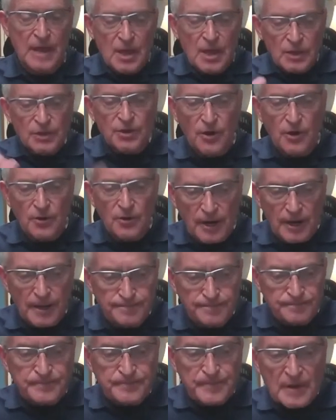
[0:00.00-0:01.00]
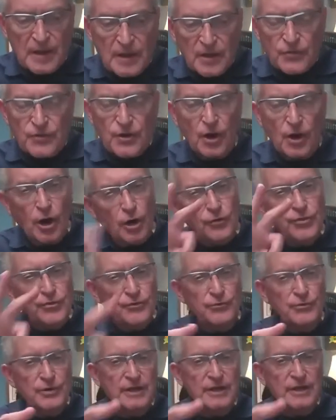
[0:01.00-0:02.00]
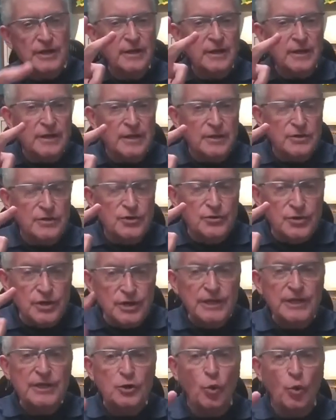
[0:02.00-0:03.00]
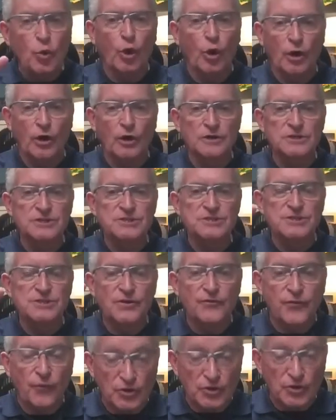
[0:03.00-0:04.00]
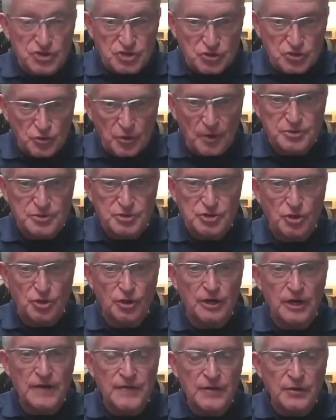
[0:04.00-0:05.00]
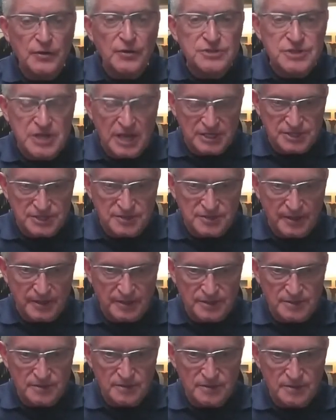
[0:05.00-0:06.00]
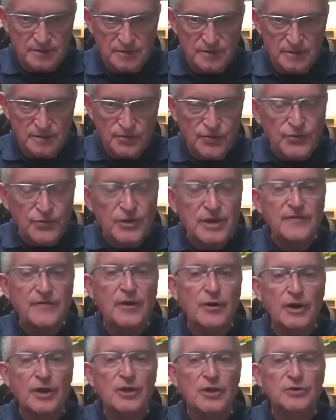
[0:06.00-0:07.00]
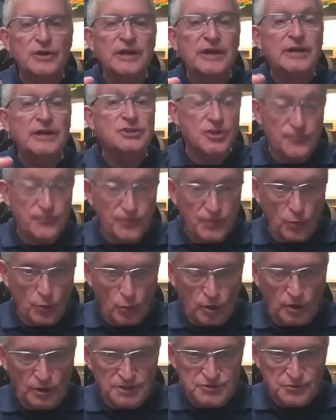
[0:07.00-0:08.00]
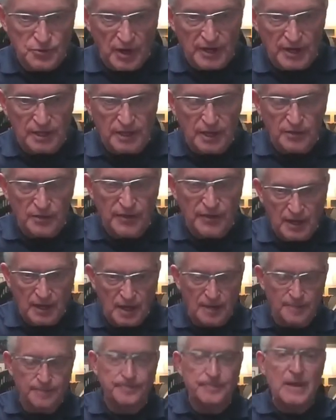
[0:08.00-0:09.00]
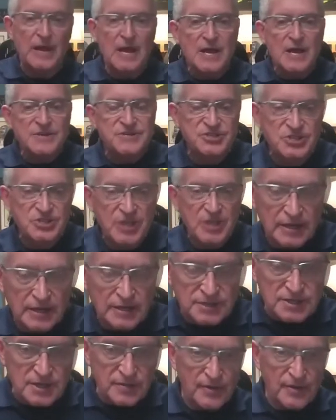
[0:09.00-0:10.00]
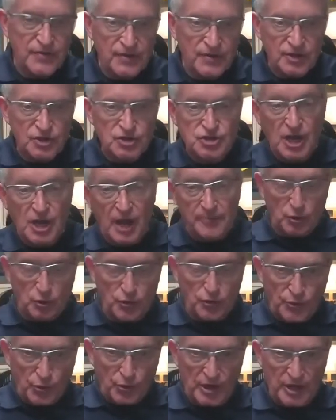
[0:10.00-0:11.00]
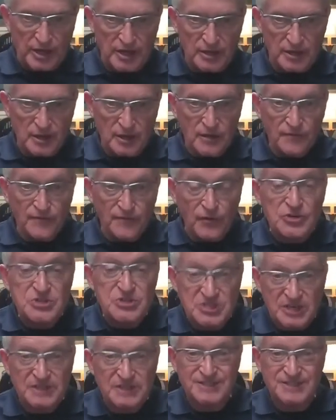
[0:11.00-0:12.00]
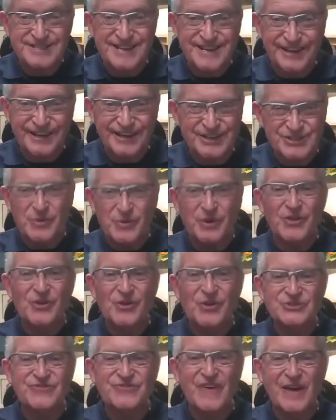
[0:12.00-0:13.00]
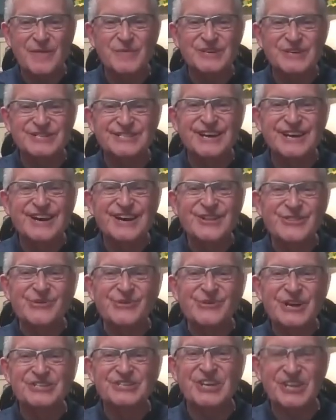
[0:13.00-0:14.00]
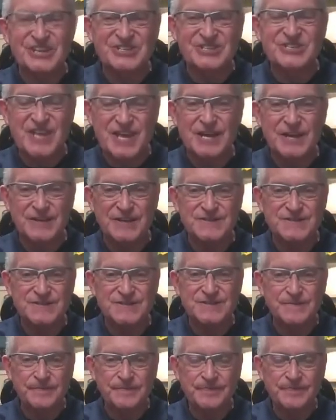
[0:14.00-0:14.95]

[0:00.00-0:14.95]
You know, there are three unique words for scripture in the New Testament. Three very unique, different words. Ready? Here they come. 2 Timothy chapter 3, verse 16. It's one of those famous 3:16s.